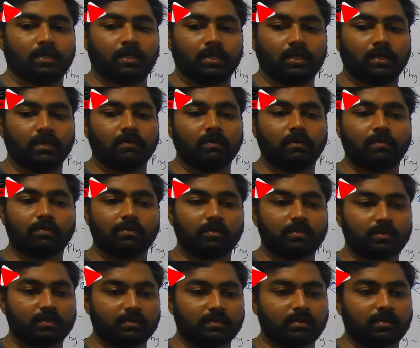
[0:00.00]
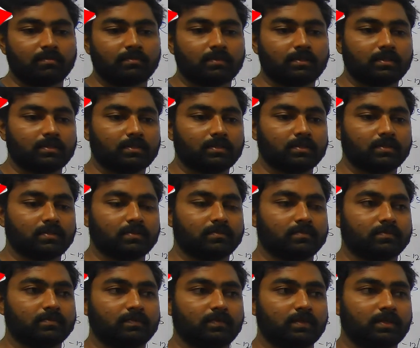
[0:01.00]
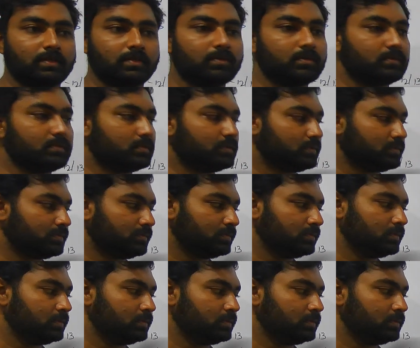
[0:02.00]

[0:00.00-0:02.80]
I have uploaded some videos.